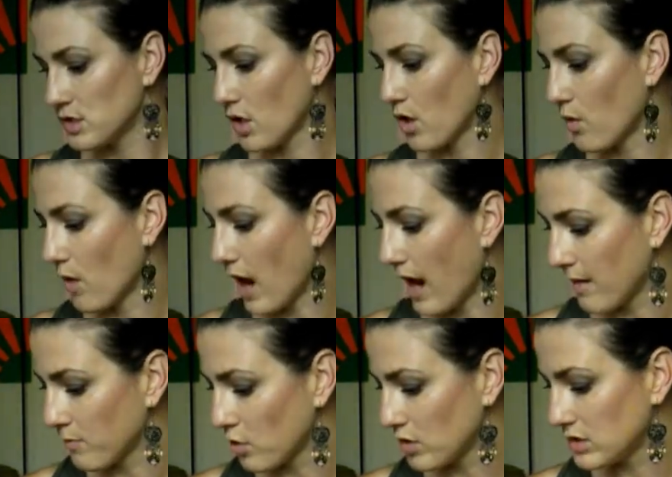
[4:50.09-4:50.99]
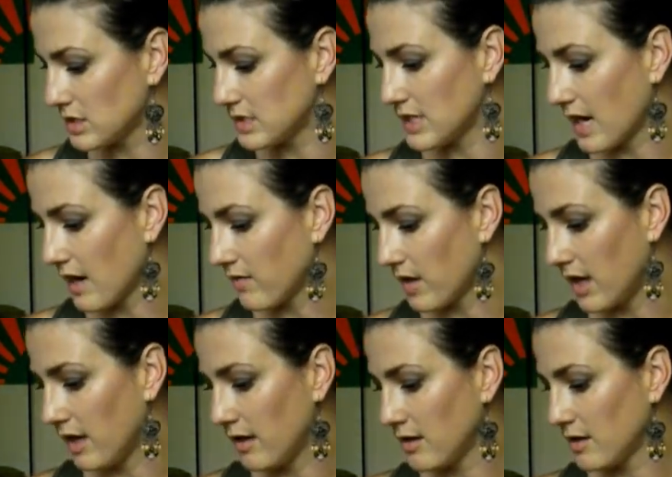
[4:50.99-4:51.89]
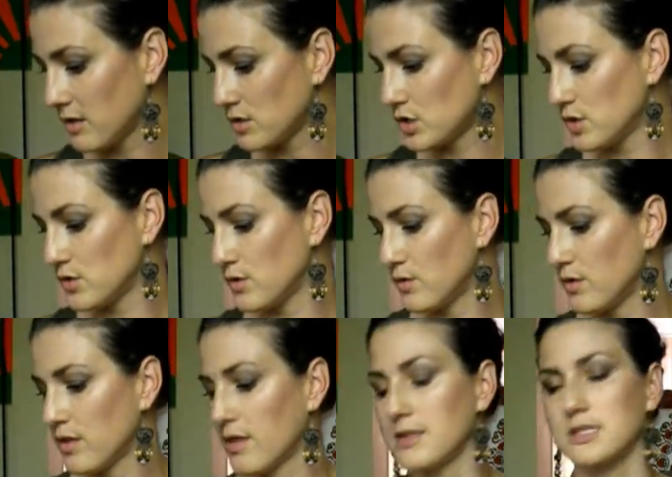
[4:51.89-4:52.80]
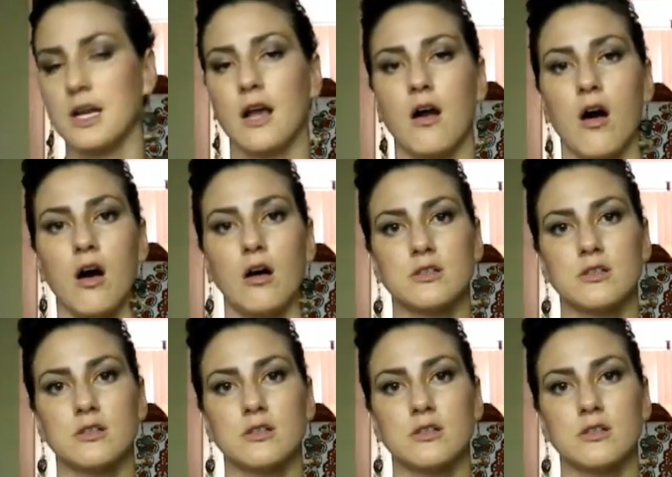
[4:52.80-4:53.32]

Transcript: So I'm going to dive into the things that I got.